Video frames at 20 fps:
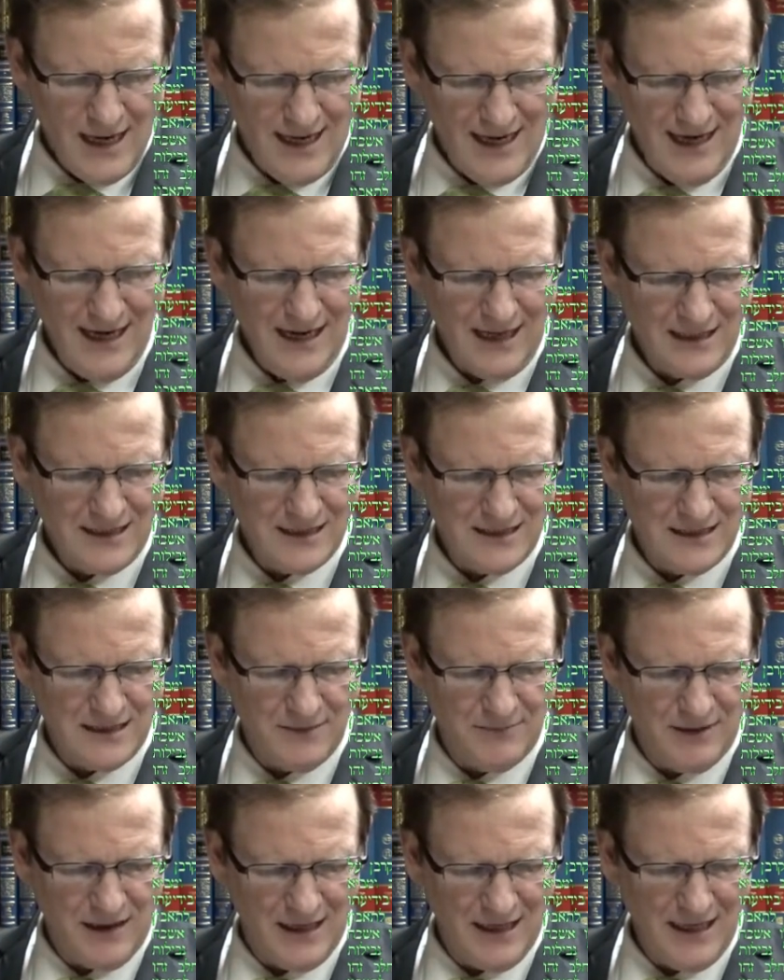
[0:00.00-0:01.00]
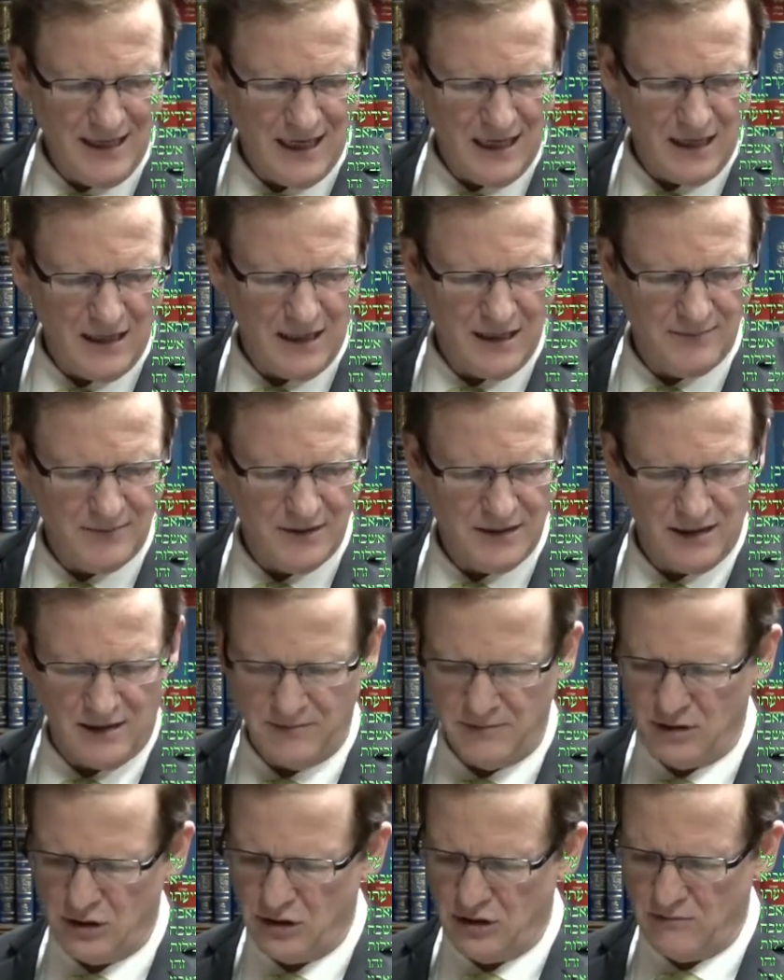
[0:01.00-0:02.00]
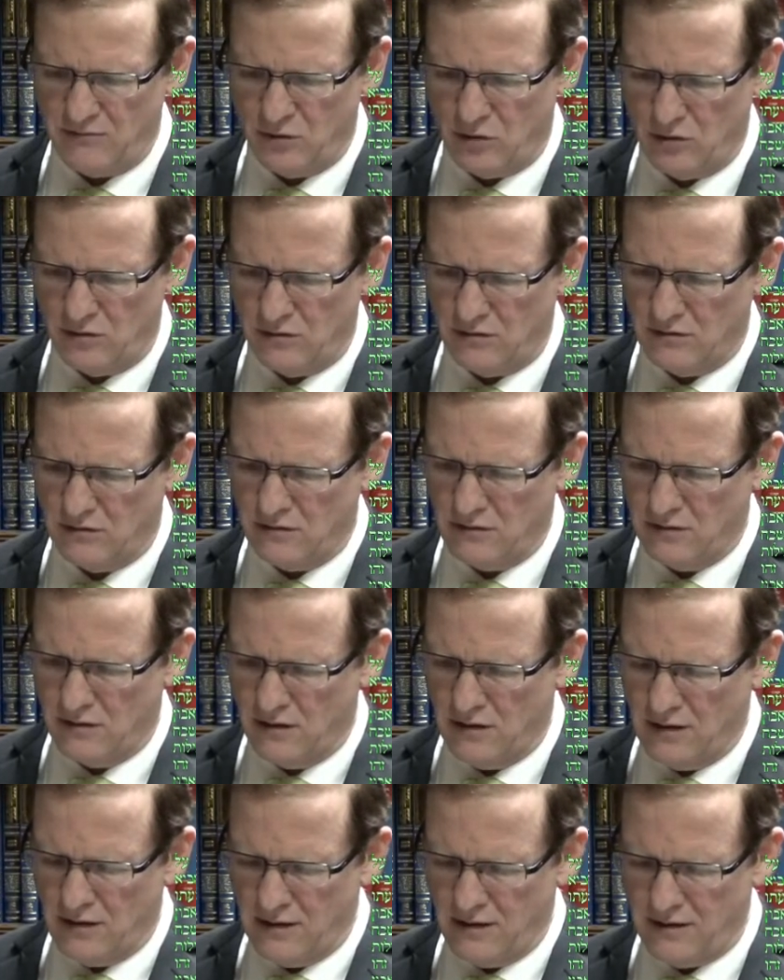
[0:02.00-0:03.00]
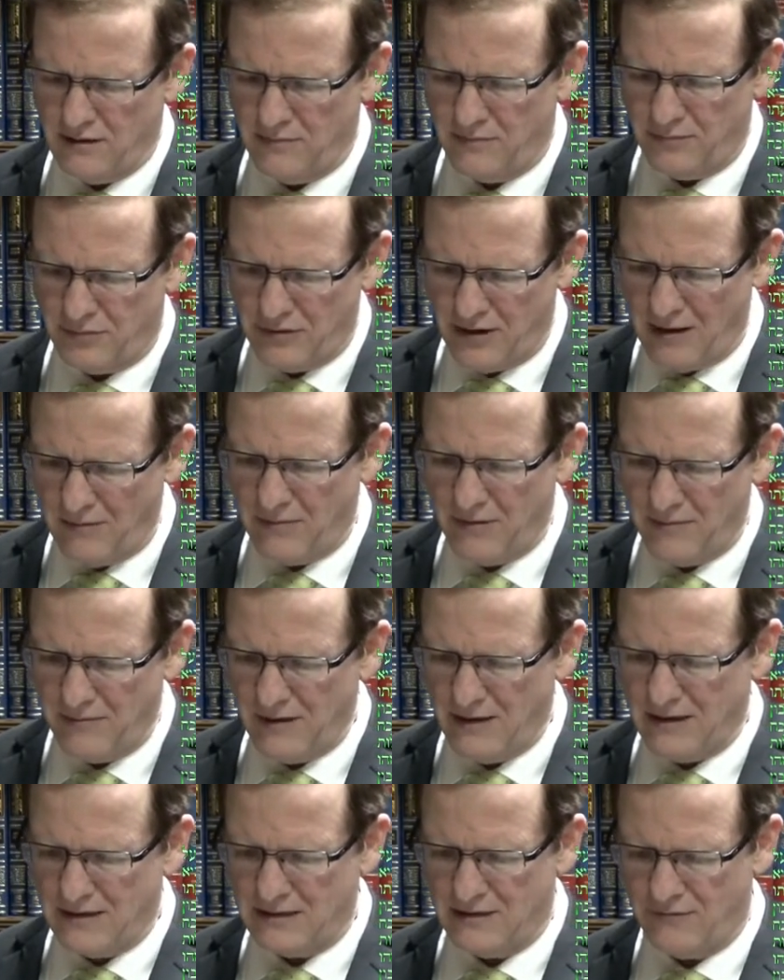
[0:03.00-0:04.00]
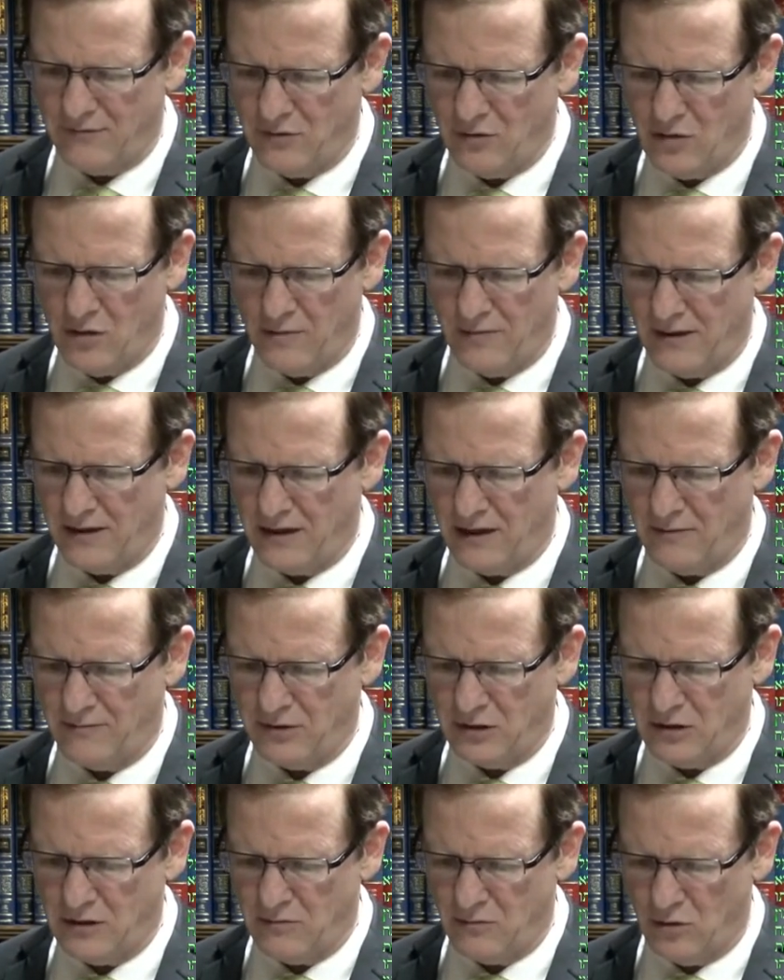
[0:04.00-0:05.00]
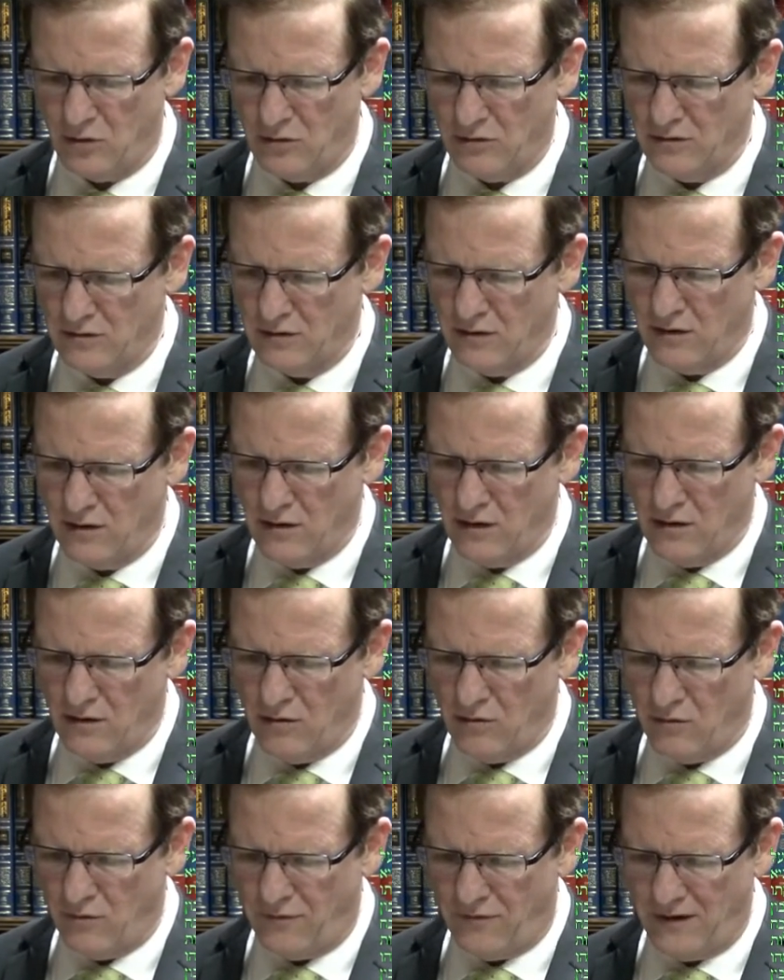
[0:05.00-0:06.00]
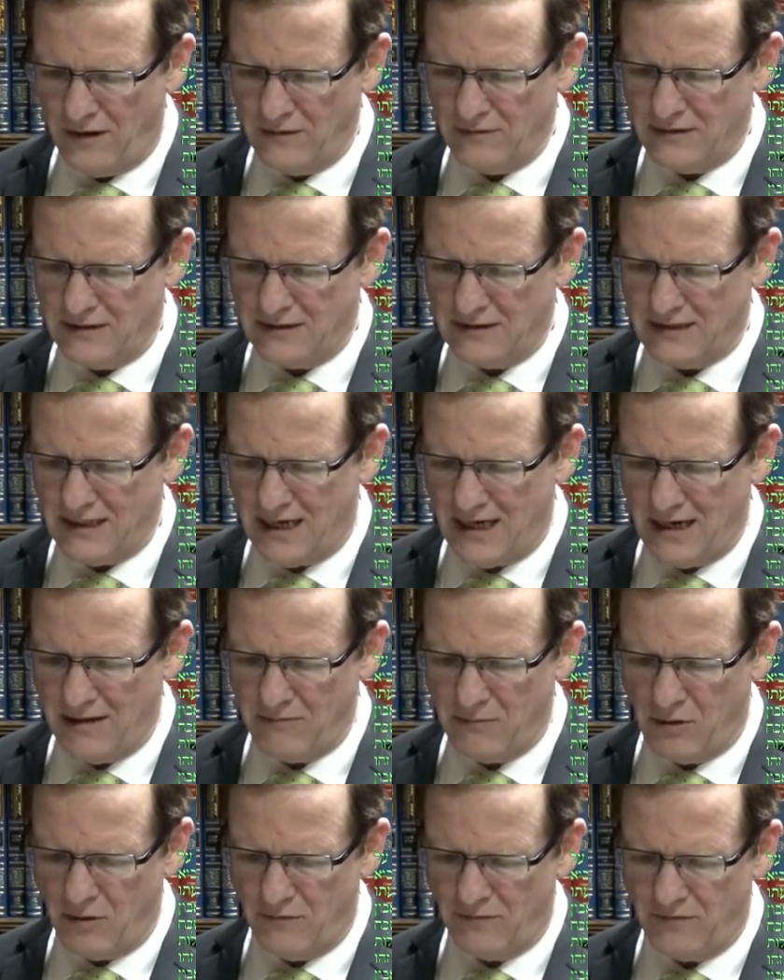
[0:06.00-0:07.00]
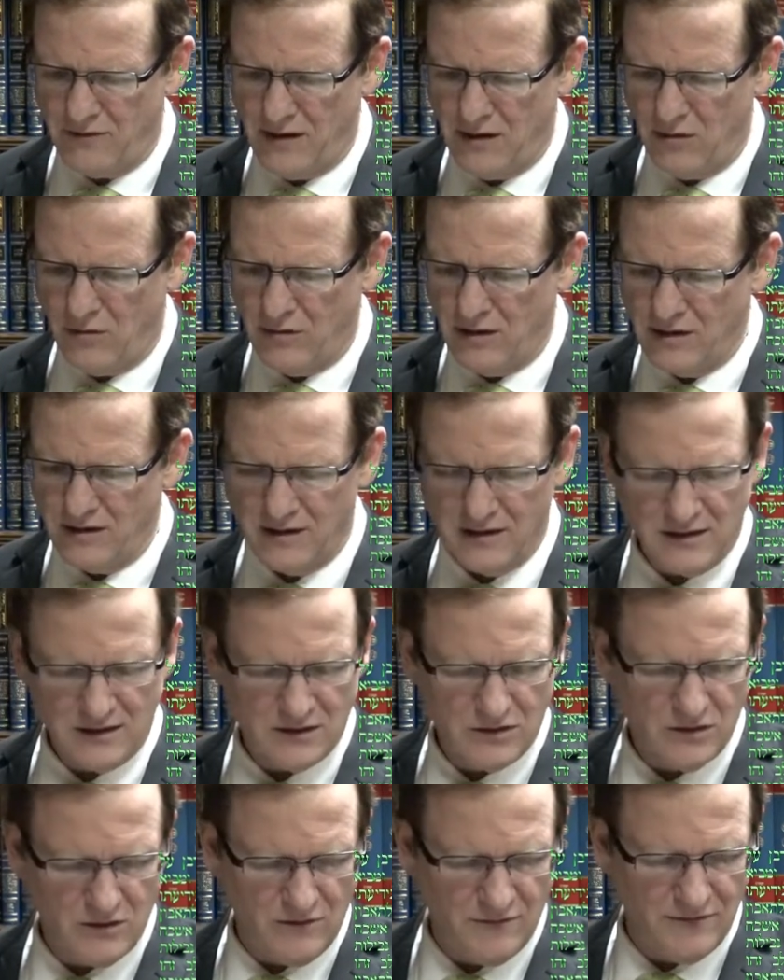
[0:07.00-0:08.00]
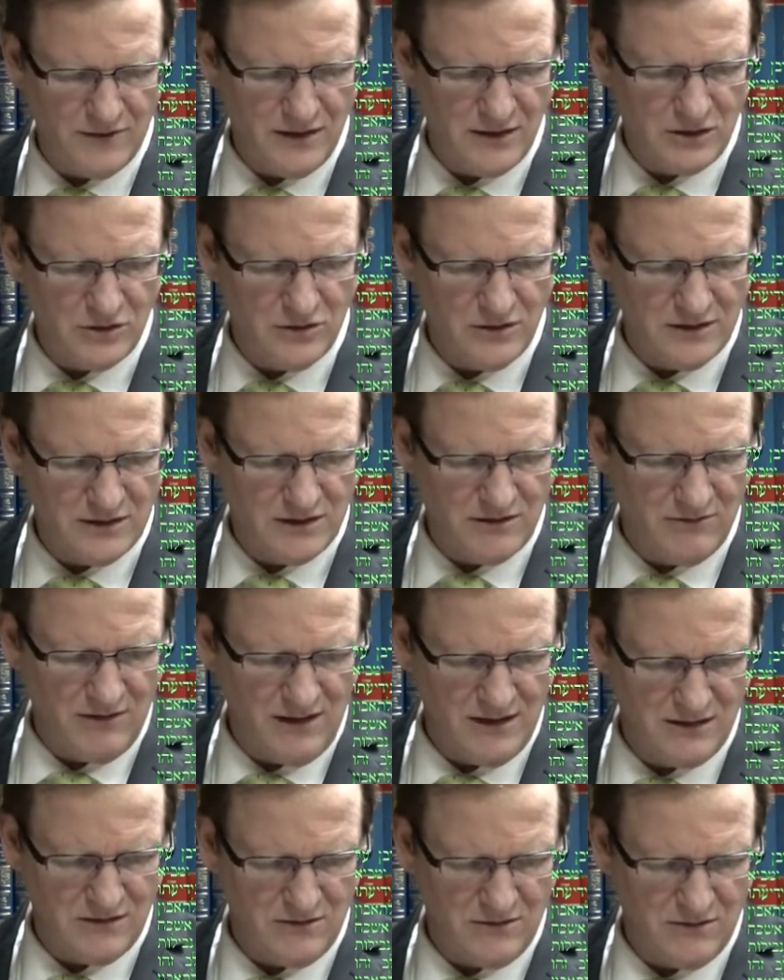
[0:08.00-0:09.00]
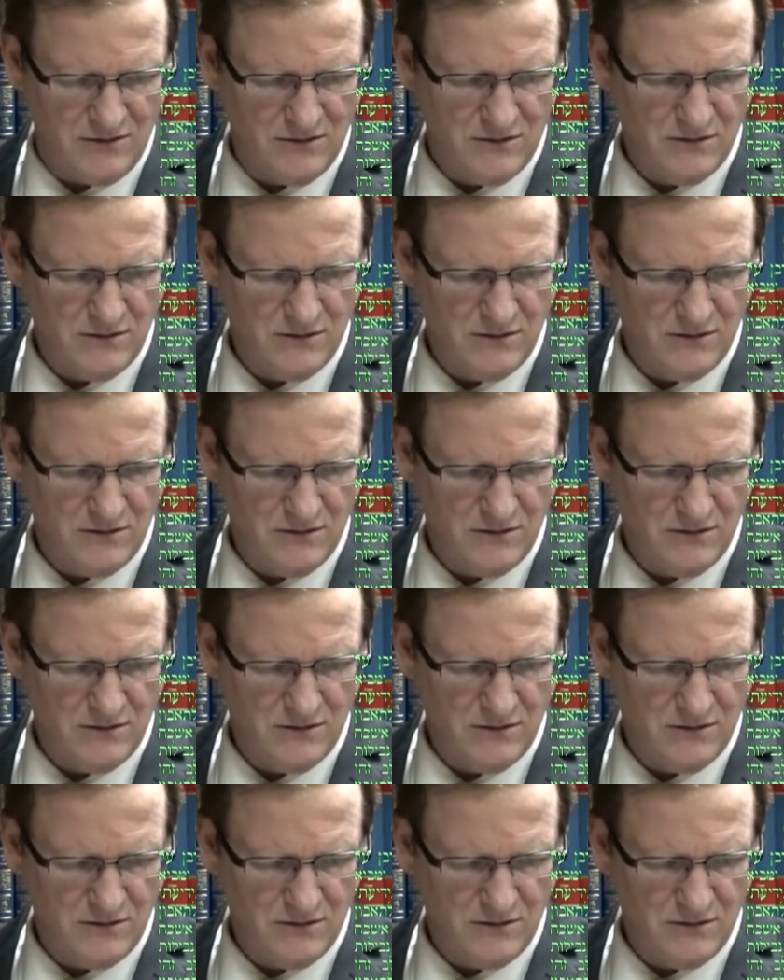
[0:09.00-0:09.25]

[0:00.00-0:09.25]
Ela chaliba de Rabbi Shimon. The problem is if you go by the Rabbi Shimon, who follow the time of the awareness of the transgressor.